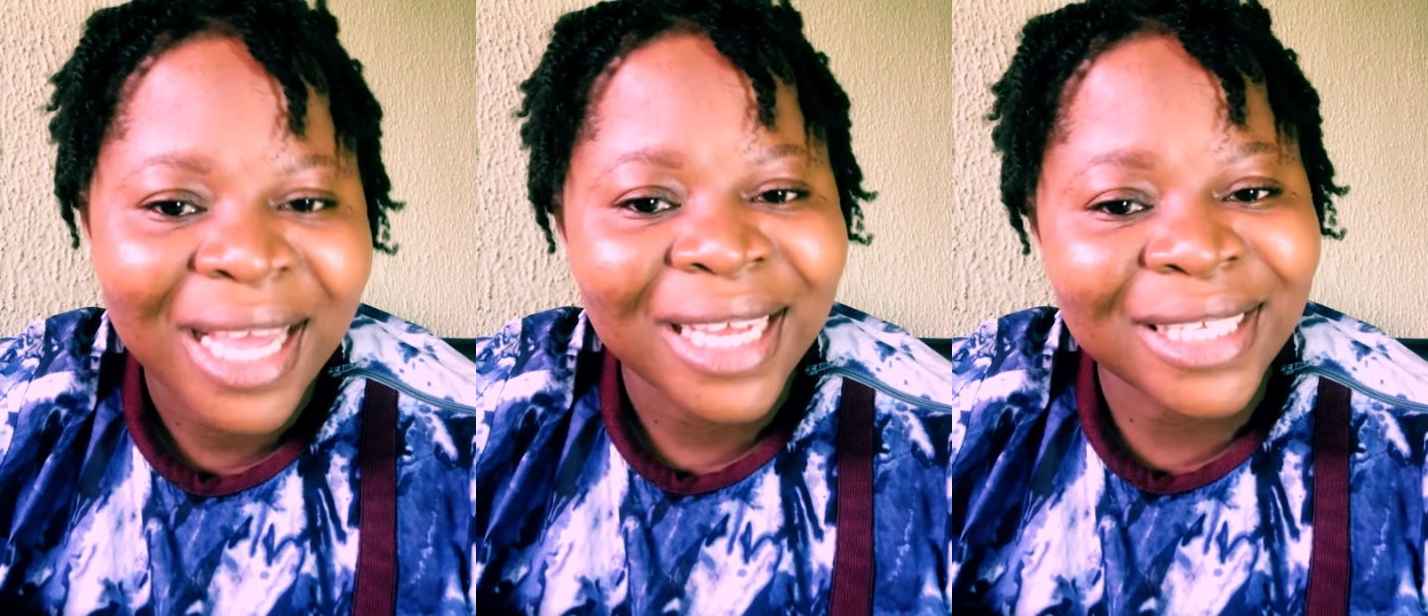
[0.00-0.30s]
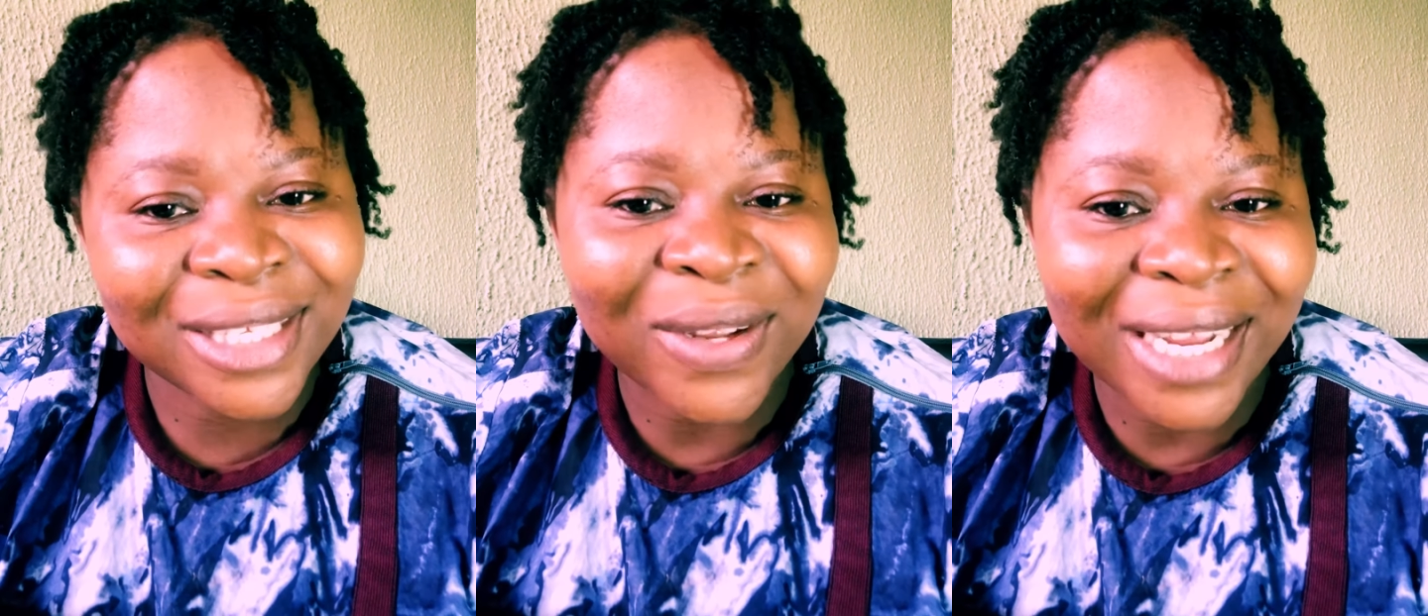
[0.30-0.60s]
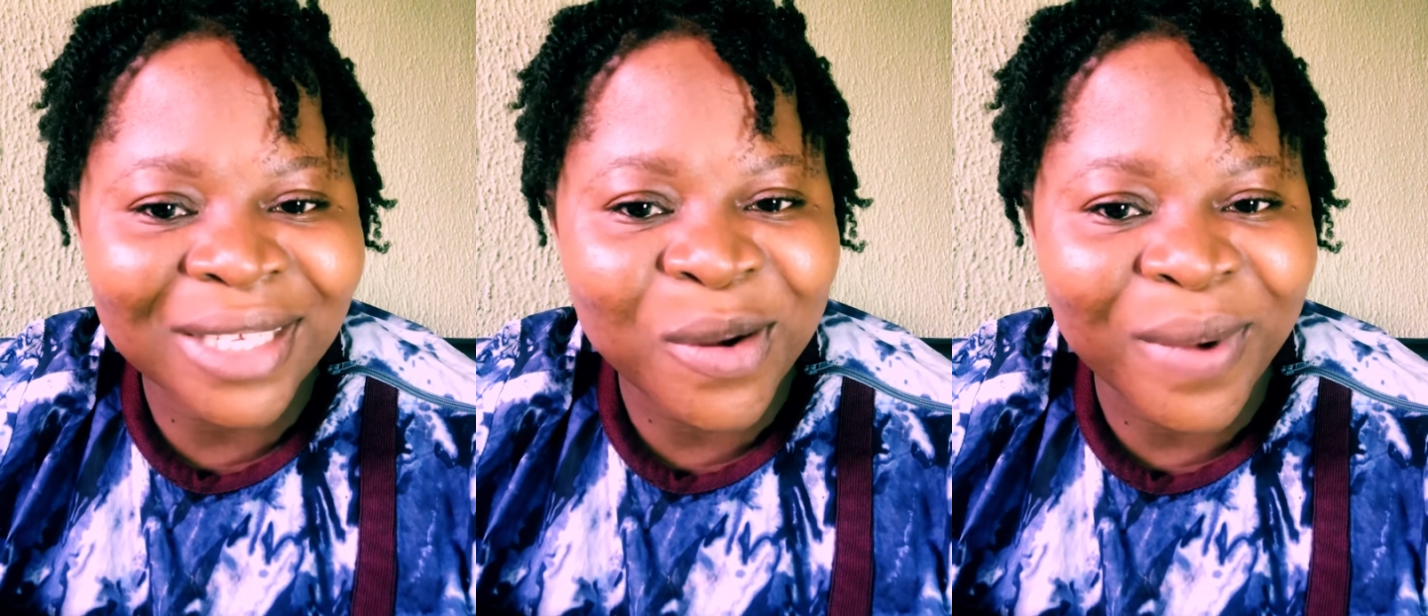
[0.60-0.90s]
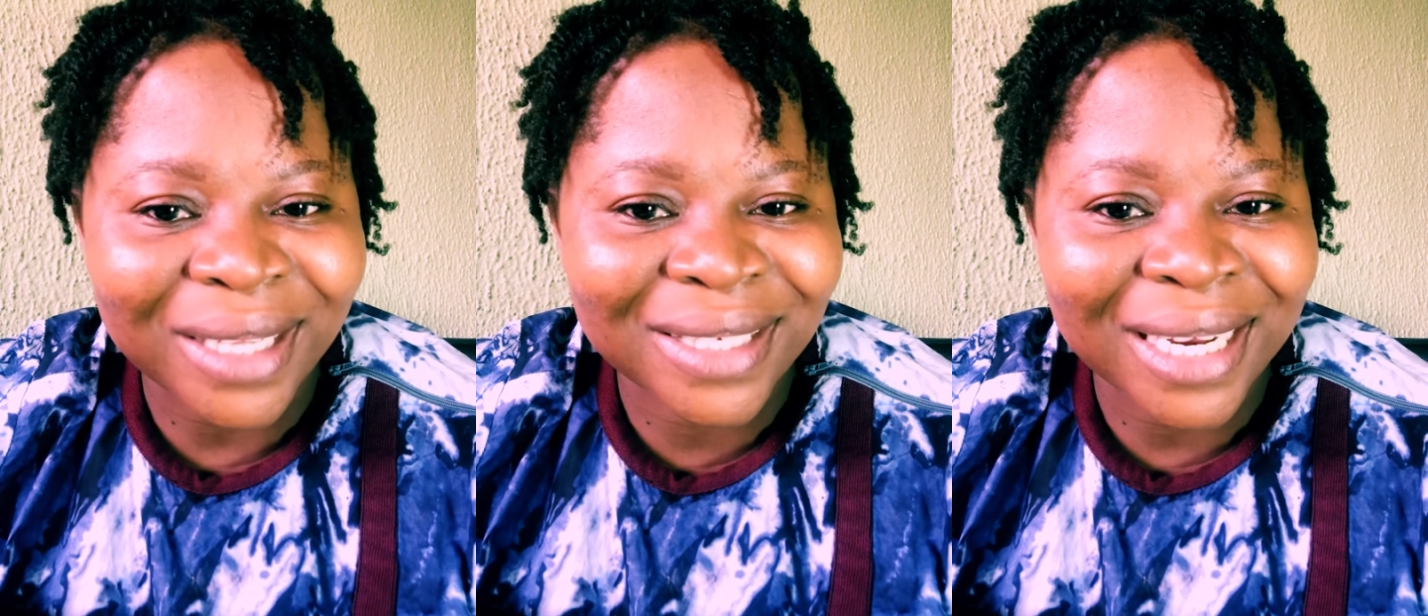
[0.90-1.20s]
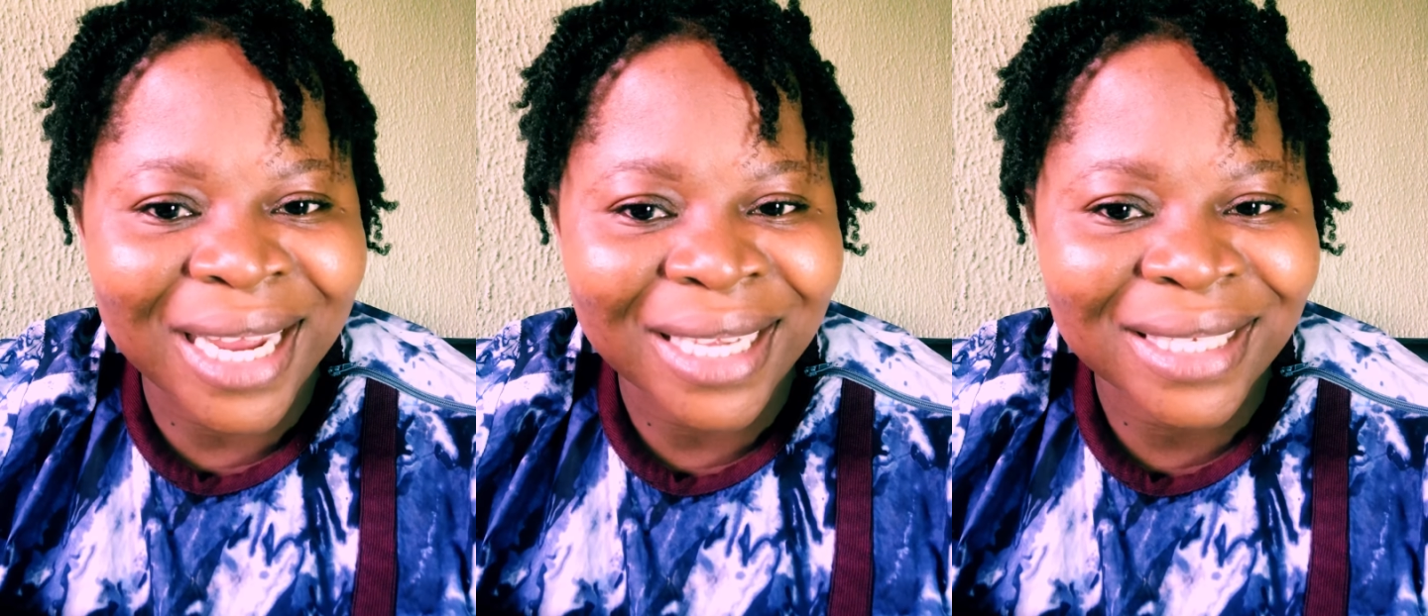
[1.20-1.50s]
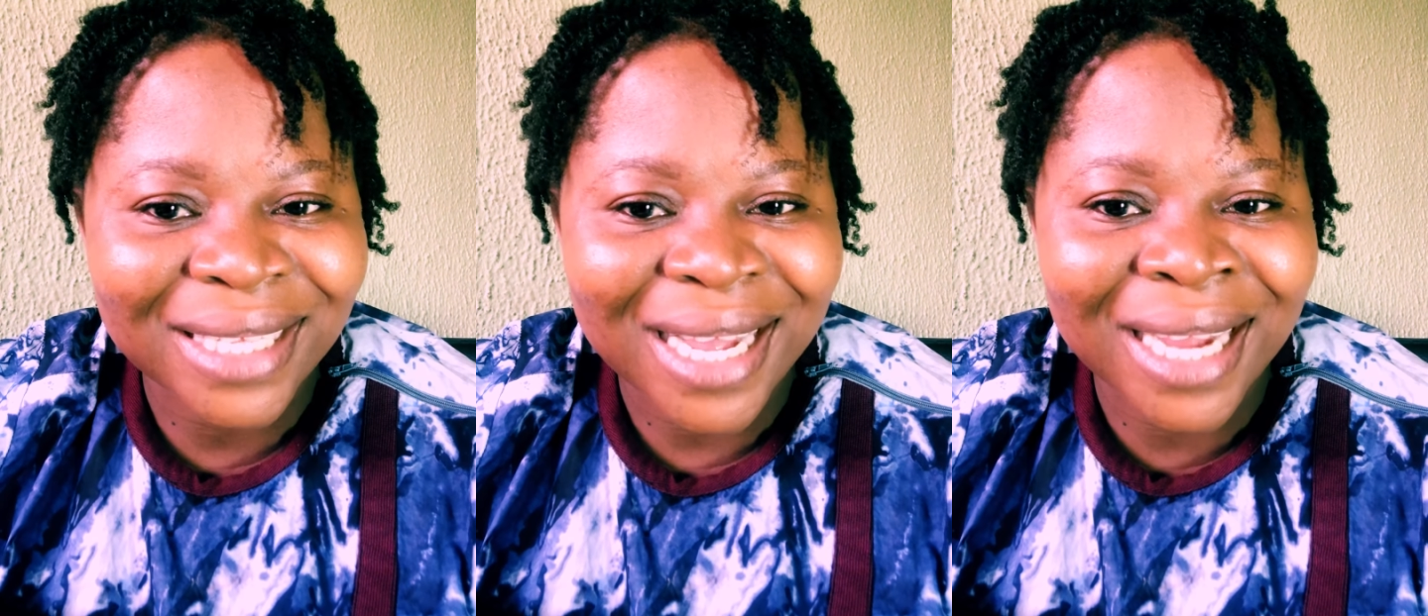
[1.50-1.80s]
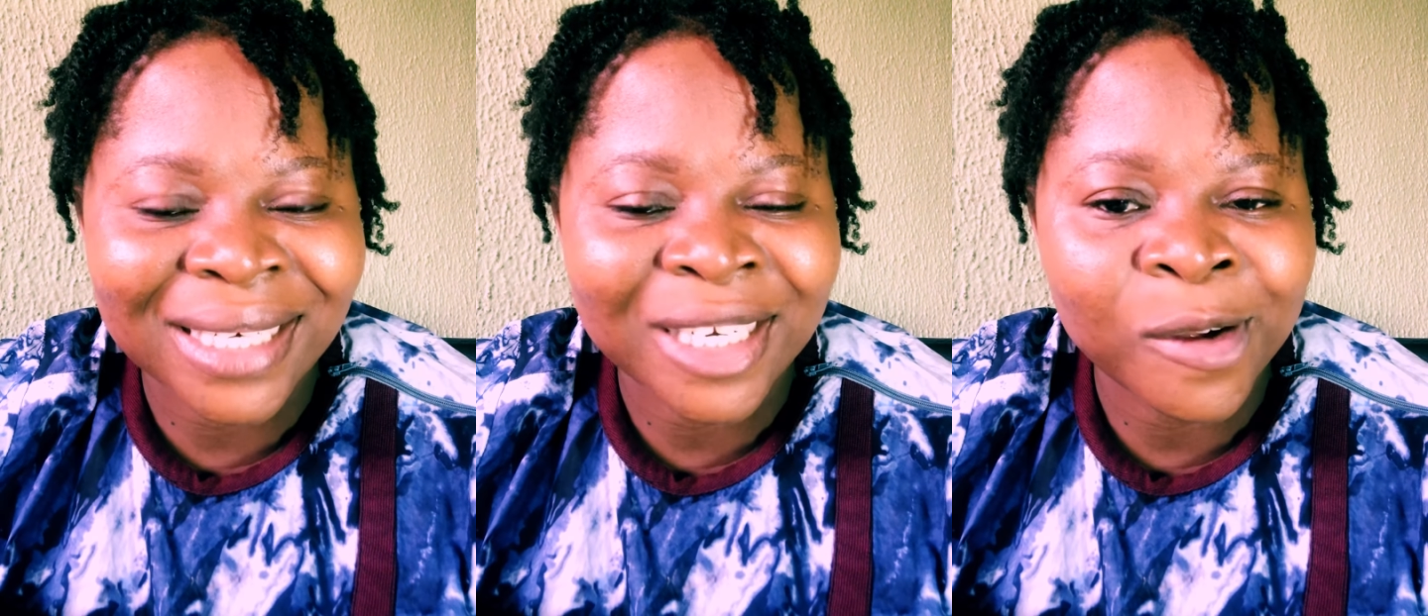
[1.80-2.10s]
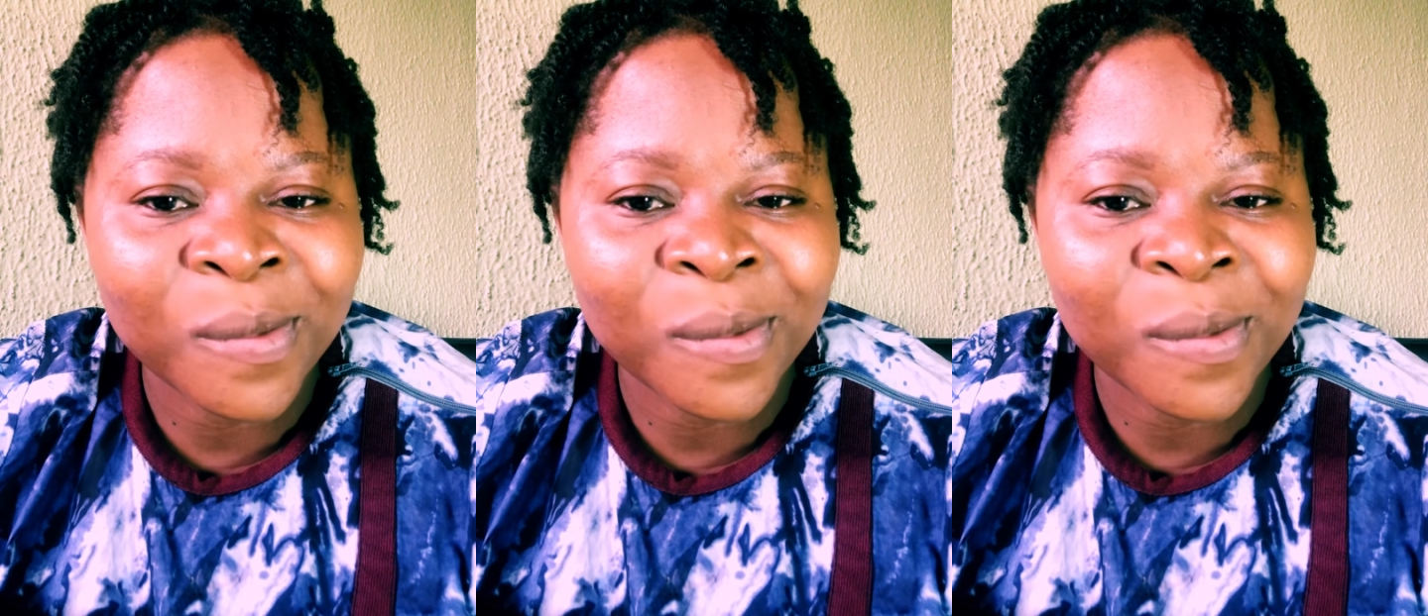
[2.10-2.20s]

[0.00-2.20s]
So let's go back to class and